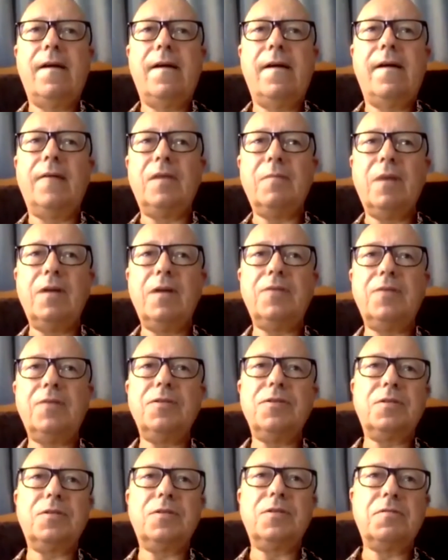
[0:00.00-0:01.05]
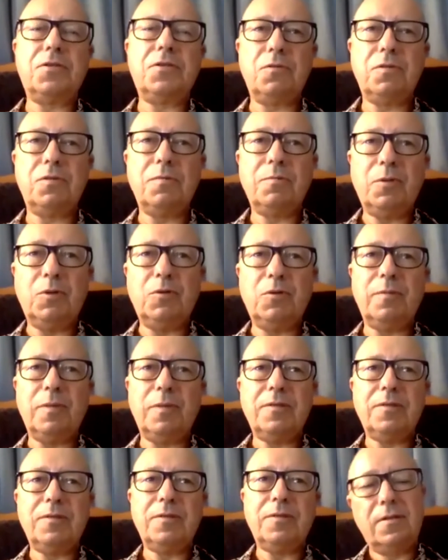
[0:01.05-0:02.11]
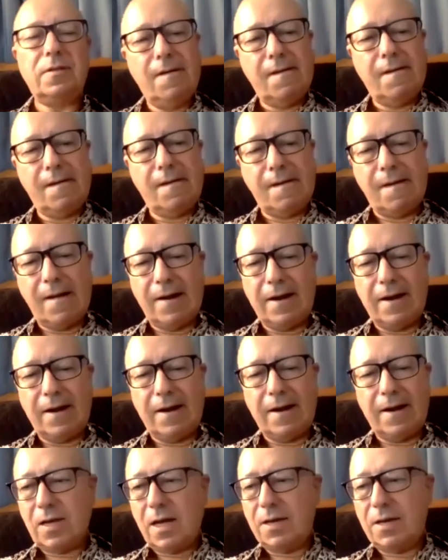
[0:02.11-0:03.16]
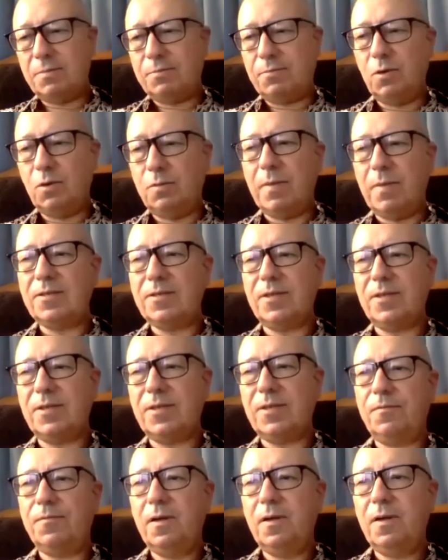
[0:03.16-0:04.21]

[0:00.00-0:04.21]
and the emergence of student movements. And I started to put myself